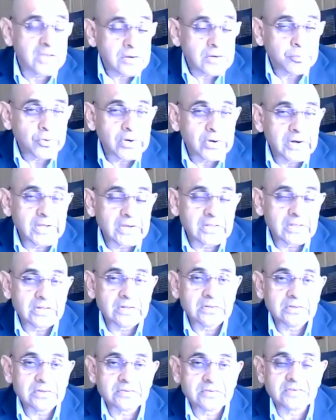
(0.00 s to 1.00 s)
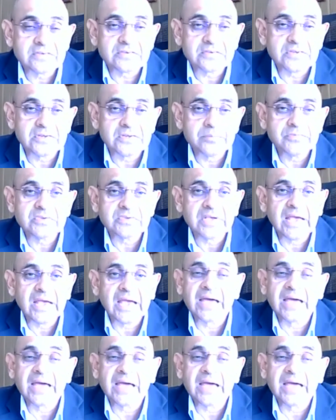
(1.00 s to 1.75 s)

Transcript: political systems,